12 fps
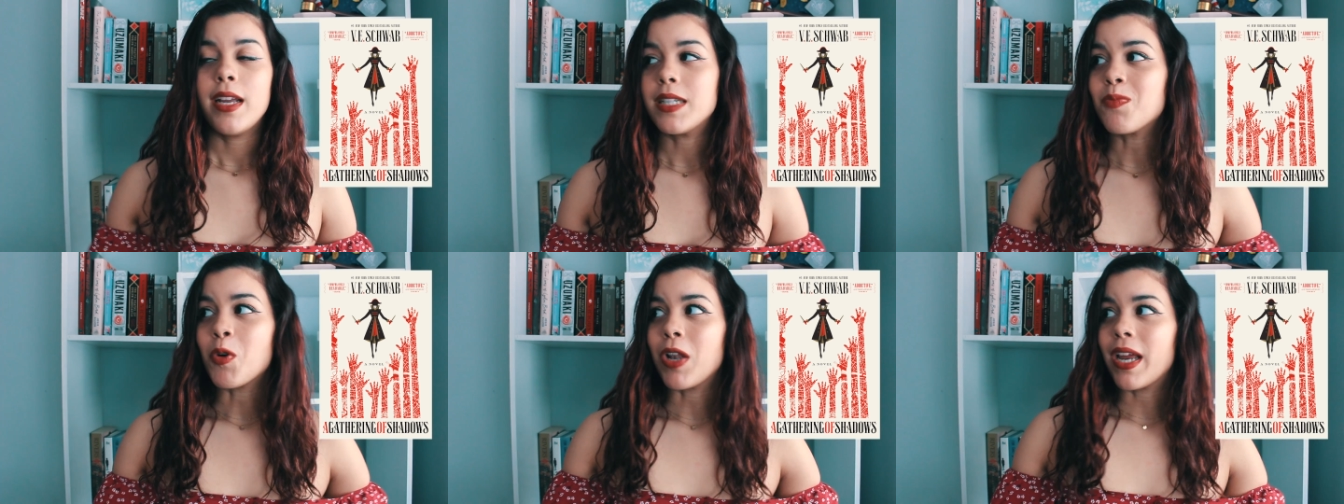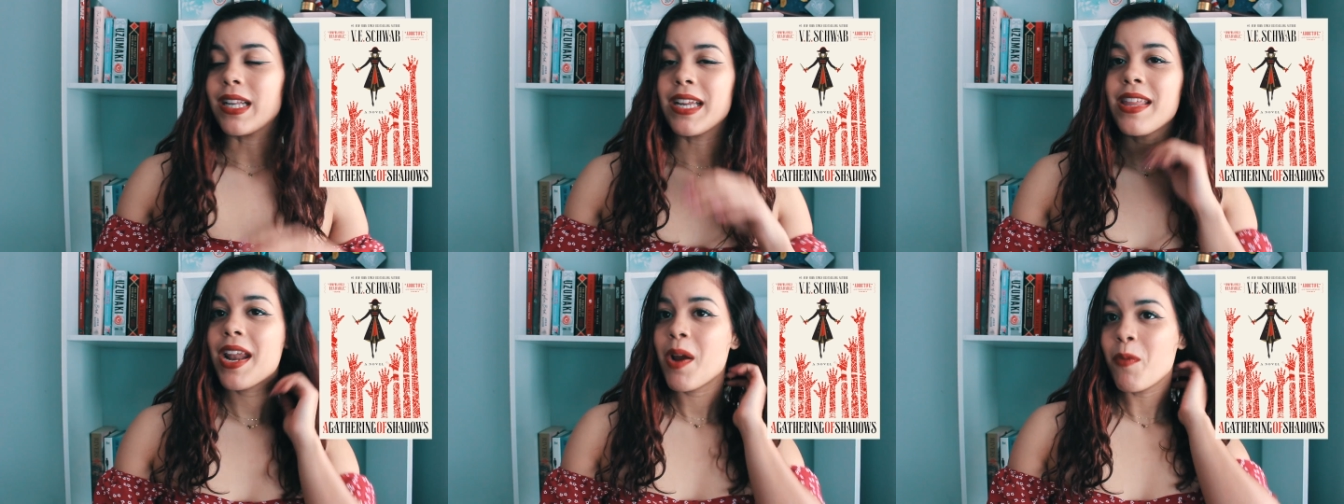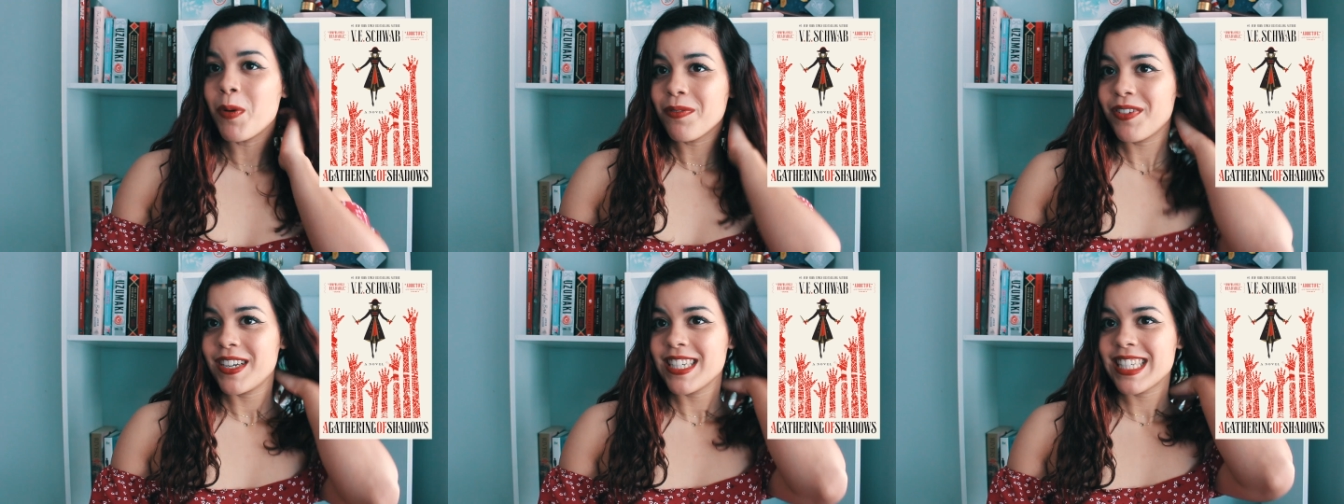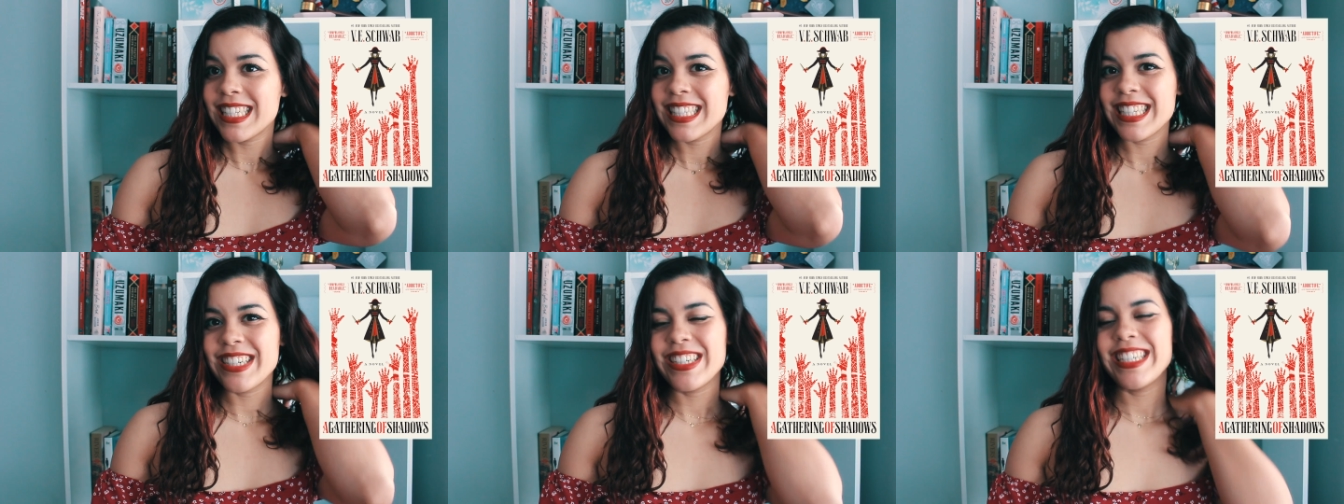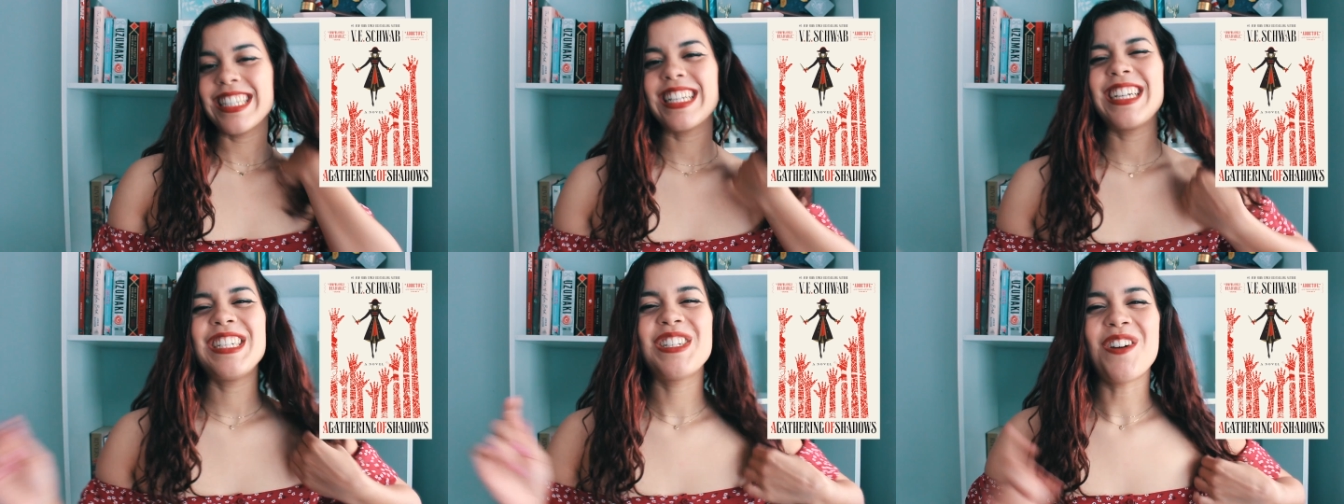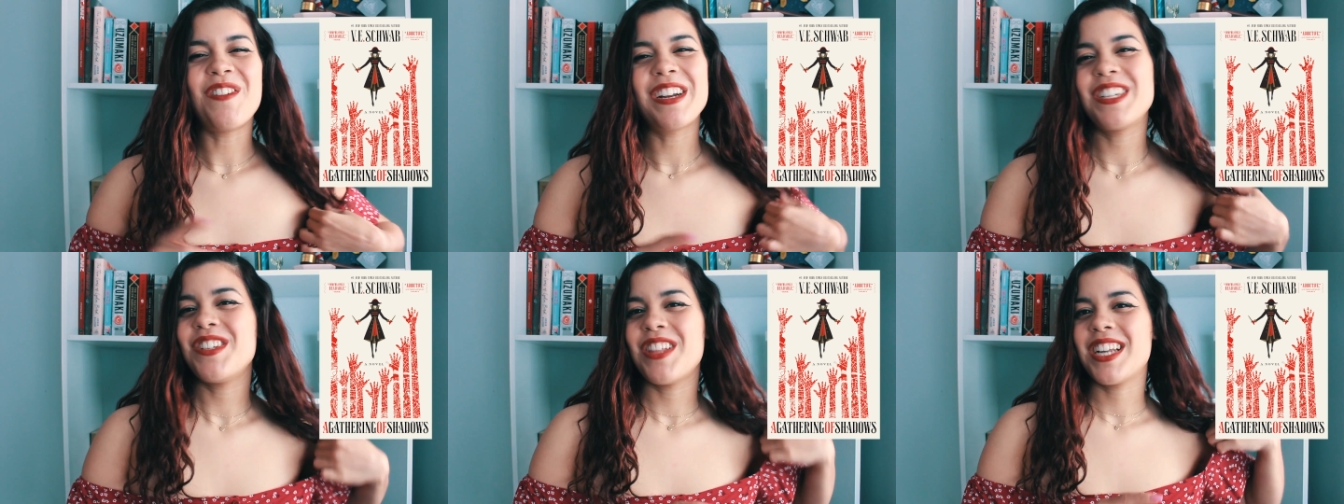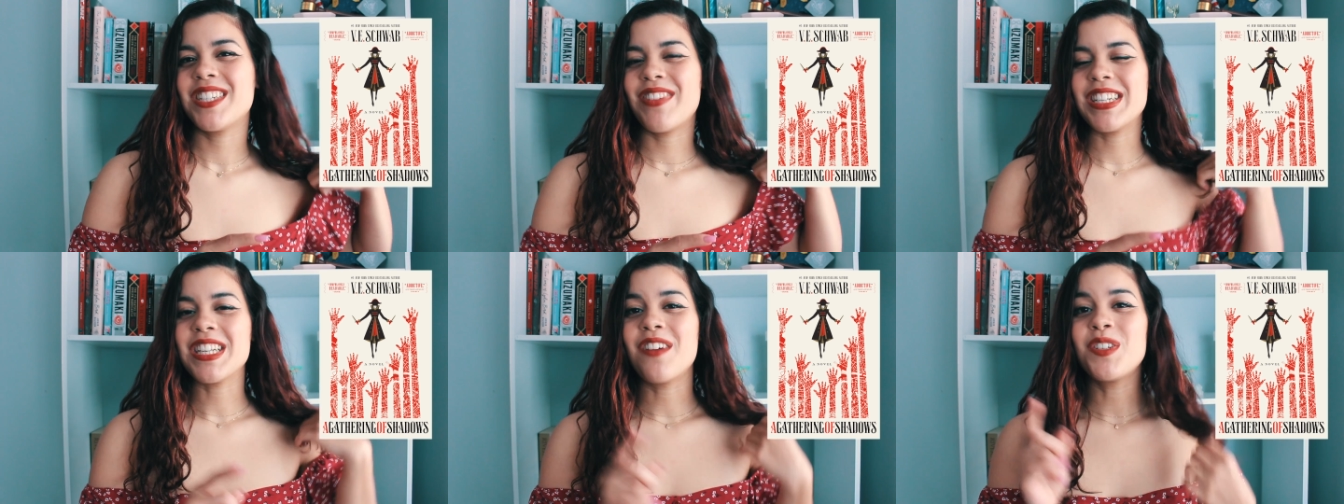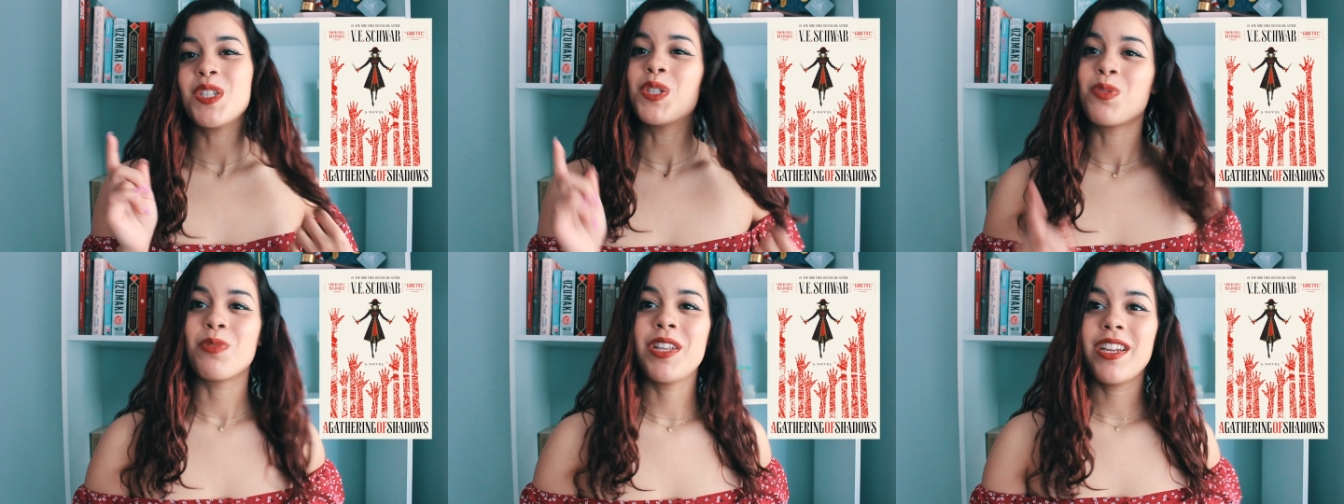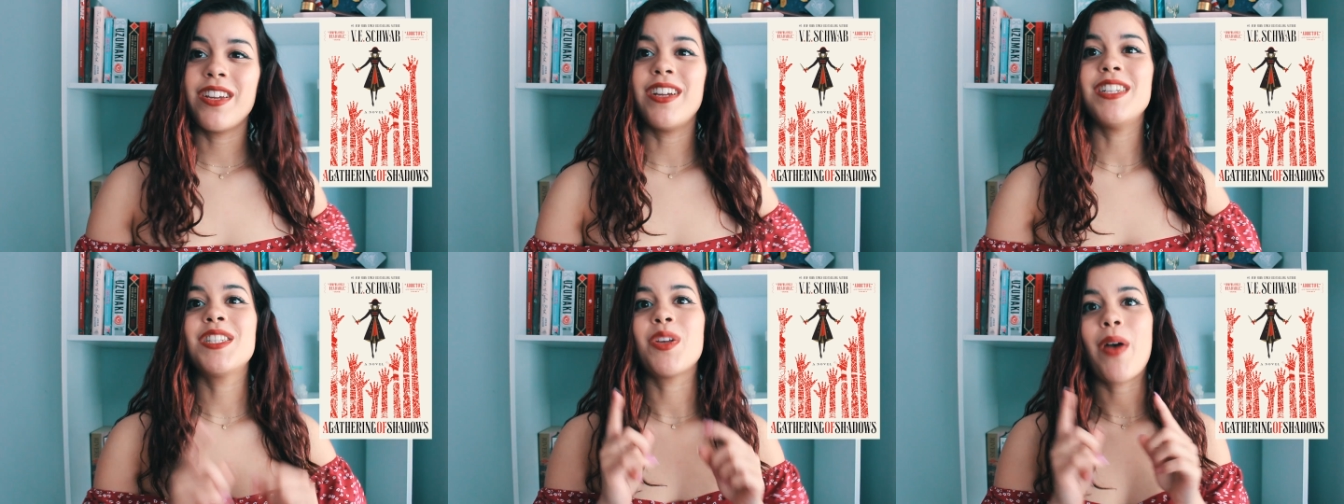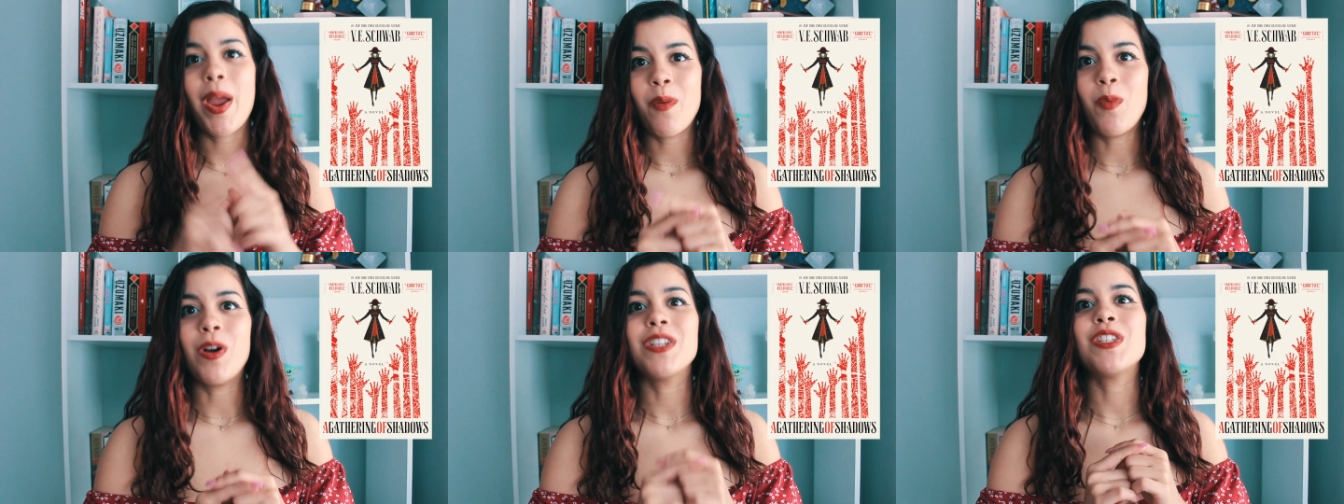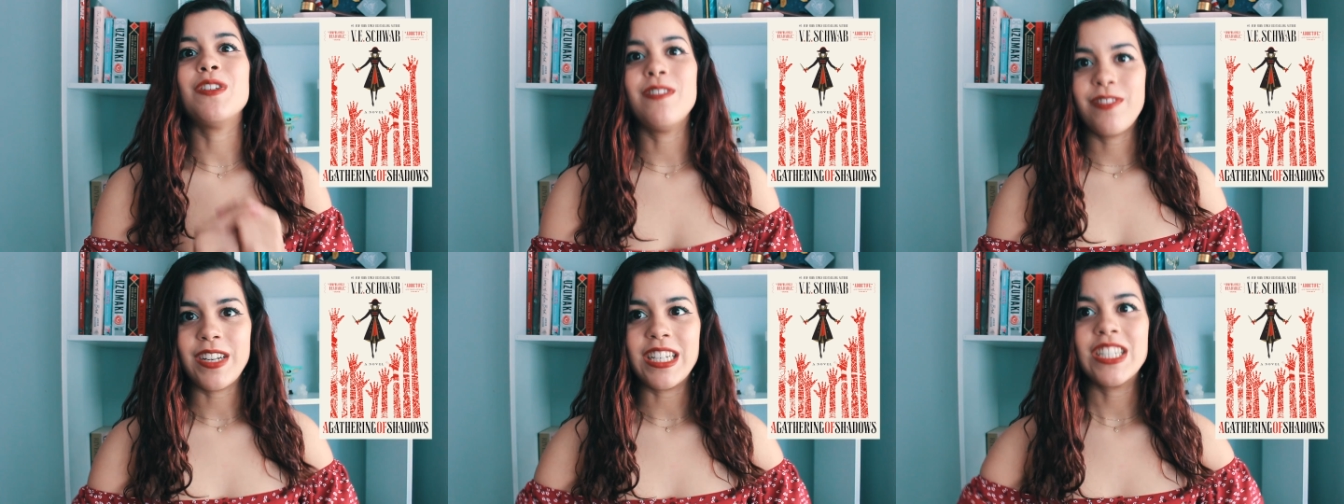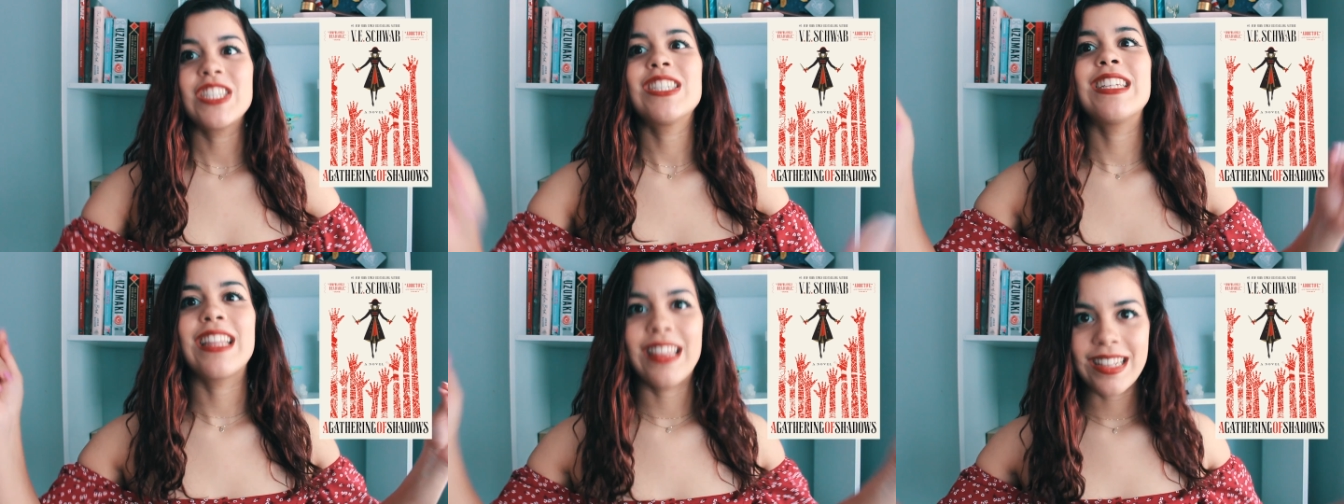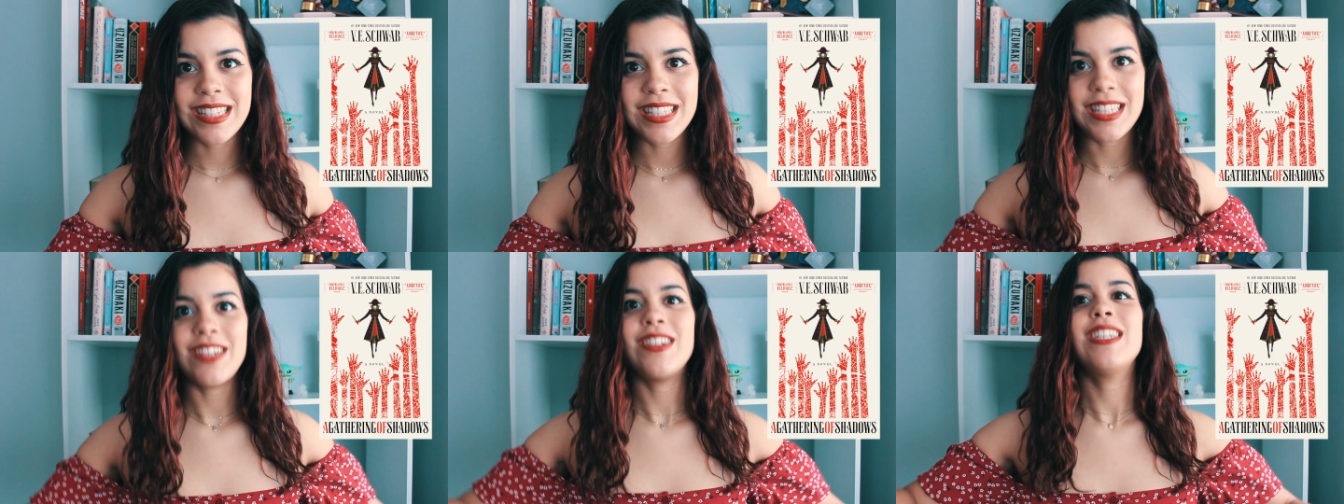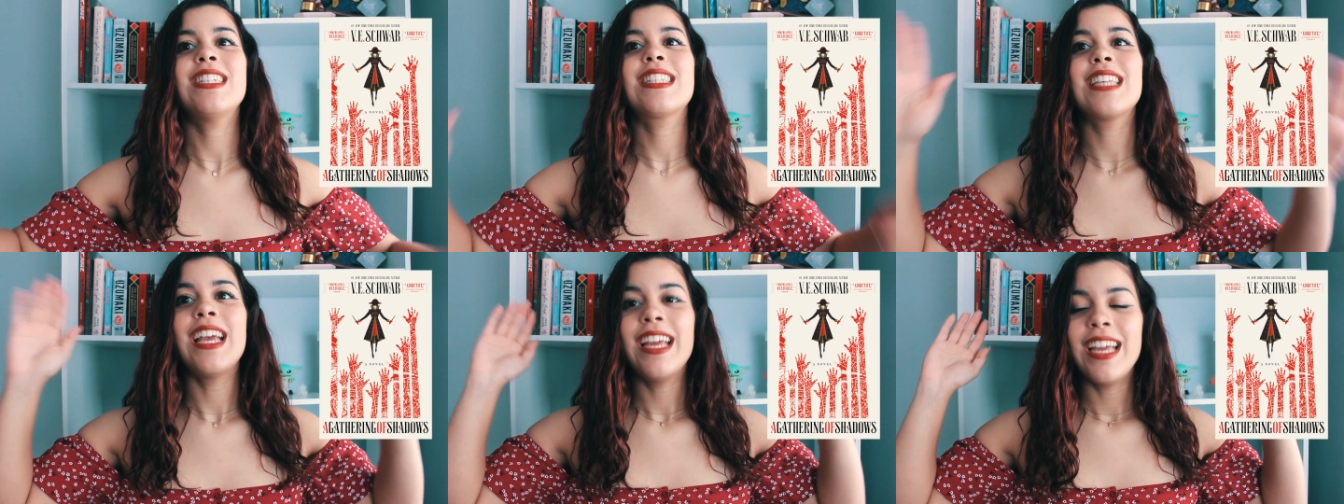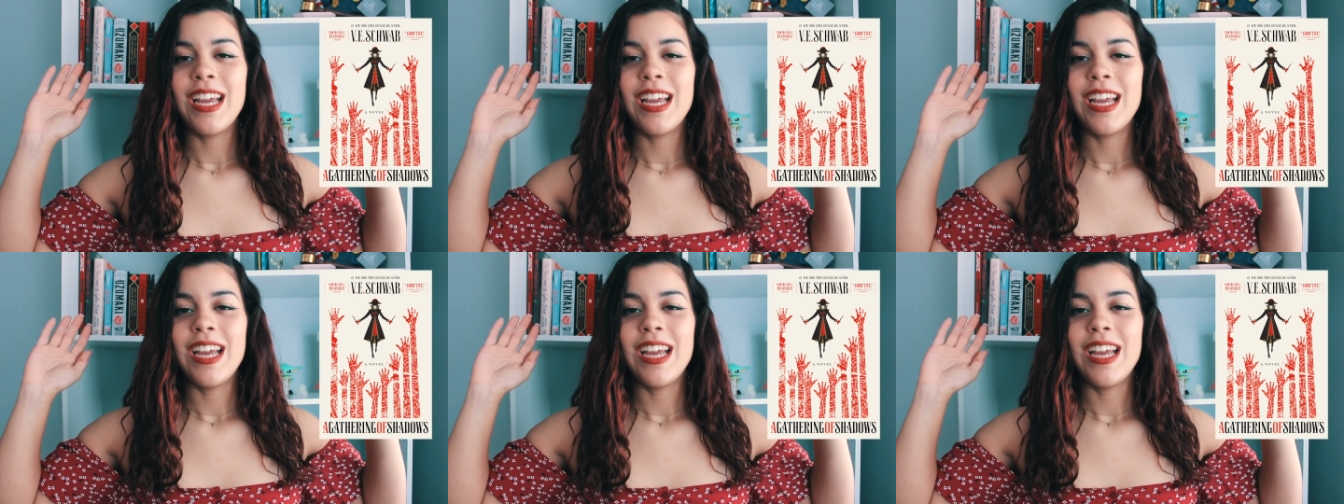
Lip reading: it's more likely that I won't finish the series, and I don't want to do that to myself because it's really good, so I want to finish this series.